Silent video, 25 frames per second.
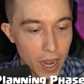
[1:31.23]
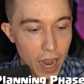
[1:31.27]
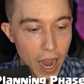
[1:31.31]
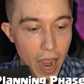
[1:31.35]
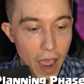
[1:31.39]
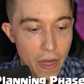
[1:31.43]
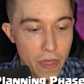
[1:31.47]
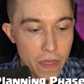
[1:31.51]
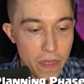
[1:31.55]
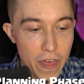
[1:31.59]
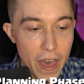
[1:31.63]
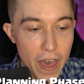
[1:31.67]

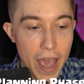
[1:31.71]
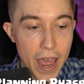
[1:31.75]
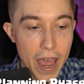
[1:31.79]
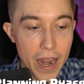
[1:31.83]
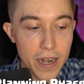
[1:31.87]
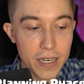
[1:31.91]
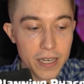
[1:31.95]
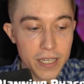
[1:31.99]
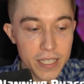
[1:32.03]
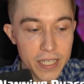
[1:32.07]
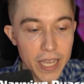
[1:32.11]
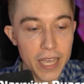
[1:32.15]
and
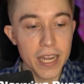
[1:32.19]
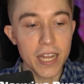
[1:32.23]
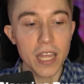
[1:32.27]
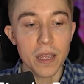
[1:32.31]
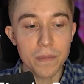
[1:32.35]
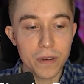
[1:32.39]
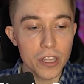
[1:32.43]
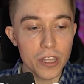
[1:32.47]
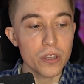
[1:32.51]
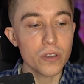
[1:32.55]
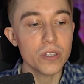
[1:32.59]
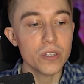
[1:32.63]
then get
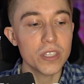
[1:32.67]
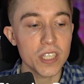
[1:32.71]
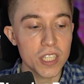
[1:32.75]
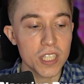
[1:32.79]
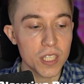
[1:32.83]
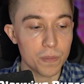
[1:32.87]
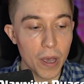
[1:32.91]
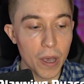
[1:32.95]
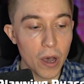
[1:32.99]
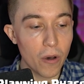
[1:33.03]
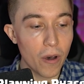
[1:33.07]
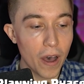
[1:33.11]
him to use his
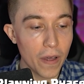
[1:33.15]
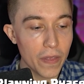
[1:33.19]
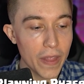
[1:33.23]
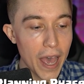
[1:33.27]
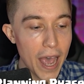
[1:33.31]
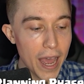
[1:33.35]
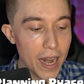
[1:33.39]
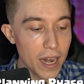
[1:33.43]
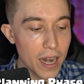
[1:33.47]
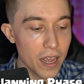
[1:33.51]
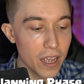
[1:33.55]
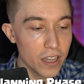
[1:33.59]
spell on
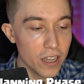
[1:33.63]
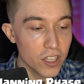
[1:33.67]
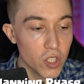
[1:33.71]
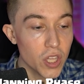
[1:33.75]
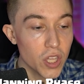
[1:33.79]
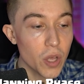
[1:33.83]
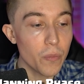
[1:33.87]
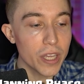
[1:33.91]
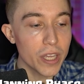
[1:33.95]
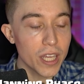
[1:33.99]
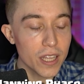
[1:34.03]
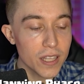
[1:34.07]
that.
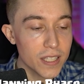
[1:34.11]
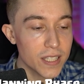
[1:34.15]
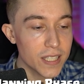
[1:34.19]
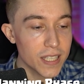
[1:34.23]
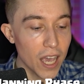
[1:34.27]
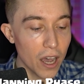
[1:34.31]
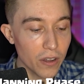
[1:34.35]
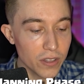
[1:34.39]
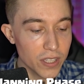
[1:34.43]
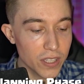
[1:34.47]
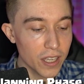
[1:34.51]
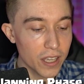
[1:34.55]
Then we can
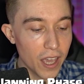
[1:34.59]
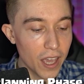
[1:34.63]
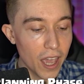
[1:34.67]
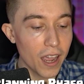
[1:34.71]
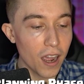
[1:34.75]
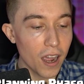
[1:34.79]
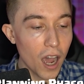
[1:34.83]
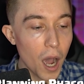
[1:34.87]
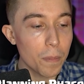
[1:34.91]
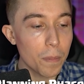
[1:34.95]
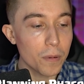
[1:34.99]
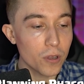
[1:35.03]
Skeleton
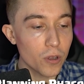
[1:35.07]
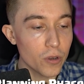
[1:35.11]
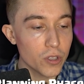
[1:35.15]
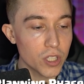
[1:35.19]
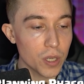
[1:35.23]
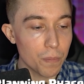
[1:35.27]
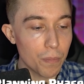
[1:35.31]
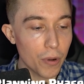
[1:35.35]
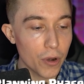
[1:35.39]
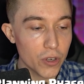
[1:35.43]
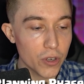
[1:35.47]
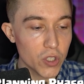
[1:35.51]
King up
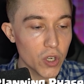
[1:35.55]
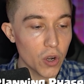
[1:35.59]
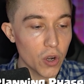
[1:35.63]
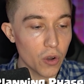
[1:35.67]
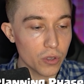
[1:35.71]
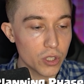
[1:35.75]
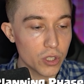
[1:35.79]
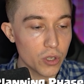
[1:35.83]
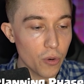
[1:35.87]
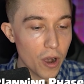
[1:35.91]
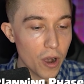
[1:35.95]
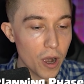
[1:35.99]
close and
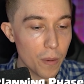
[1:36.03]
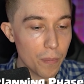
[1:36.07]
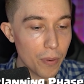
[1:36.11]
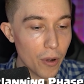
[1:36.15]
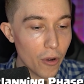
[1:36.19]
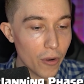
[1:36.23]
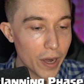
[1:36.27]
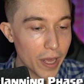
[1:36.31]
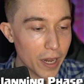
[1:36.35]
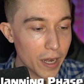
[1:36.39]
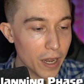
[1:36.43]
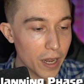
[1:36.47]
personal to our
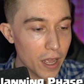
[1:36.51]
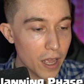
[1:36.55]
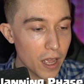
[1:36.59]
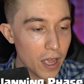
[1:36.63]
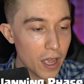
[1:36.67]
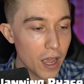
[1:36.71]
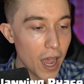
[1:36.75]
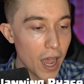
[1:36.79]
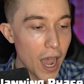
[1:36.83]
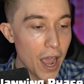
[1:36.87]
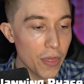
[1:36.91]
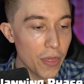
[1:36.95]
opponent.
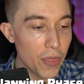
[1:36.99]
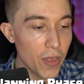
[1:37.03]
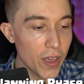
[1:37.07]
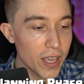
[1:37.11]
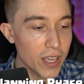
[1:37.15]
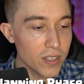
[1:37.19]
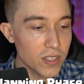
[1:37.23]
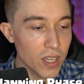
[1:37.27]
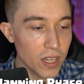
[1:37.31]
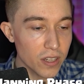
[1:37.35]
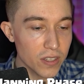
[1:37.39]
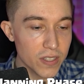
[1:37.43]
I think
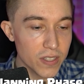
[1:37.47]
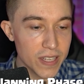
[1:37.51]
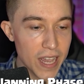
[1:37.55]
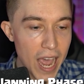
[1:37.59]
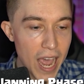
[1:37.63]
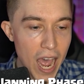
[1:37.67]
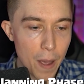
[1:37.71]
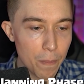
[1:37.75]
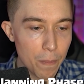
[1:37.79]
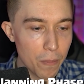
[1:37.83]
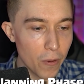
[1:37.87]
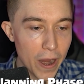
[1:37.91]
he's going to
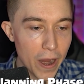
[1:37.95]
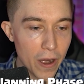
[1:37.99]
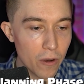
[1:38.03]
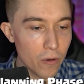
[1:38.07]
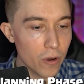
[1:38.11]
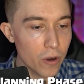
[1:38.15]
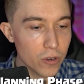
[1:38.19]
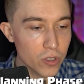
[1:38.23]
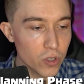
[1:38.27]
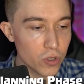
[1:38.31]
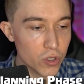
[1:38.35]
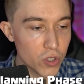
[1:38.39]
zap,
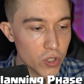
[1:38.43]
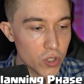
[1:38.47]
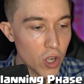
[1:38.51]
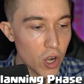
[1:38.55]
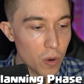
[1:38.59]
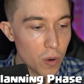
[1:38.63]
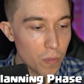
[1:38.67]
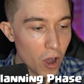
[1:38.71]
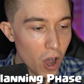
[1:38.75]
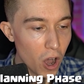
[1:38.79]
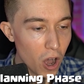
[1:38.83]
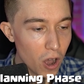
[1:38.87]
arrows, or
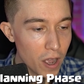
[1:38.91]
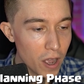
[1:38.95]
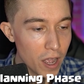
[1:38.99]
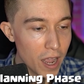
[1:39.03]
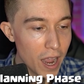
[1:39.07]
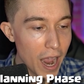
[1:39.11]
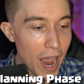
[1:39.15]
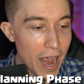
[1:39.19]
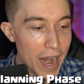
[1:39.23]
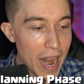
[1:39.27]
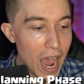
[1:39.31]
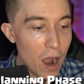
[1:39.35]
snowball,
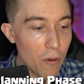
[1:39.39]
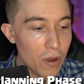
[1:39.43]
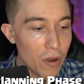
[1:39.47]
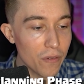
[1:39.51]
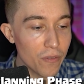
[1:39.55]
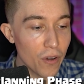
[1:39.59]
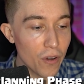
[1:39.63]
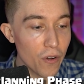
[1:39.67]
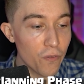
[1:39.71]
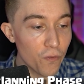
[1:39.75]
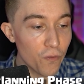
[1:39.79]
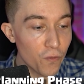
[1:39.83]
and now we
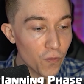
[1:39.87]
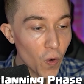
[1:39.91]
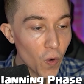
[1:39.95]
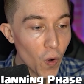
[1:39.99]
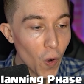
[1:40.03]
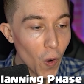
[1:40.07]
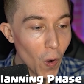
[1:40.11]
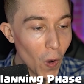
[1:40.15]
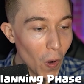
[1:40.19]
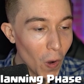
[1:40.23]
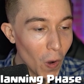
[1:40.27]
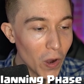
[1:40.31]
have a
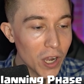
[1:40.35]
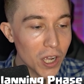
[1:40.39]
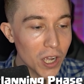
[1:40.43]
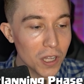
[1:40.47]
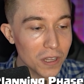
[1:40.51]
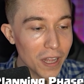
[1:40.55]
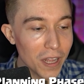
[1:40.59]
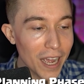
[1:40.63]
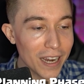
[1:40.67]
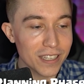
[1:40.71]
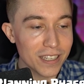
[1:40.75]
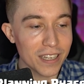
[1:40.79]
full
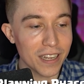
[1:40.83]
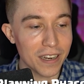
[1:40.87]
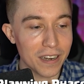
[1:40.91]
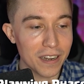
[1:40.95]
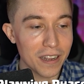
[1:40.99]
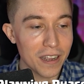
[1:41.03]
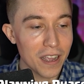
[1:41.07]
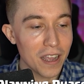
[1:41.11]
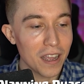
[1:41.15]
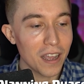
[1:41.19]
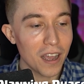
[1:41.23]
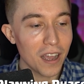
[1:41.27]
collection
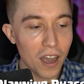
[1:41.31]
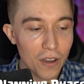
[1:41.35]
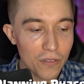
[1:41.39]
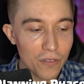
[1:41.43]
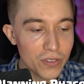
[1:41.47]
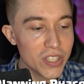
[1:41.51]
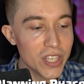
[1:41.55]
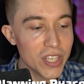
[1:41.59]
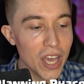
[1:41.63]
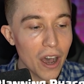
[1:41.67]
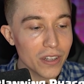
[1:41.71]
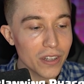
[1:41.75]
of
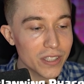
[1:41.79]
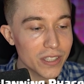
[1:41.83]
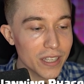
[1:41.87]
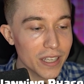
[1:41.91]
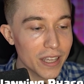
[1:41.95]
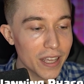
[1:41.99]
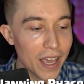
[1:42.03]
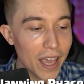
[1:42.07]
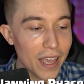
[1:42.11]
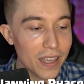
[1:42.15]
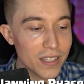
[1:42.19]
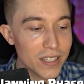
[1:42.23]
Skeleton
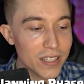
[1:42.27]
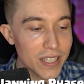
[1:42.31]
King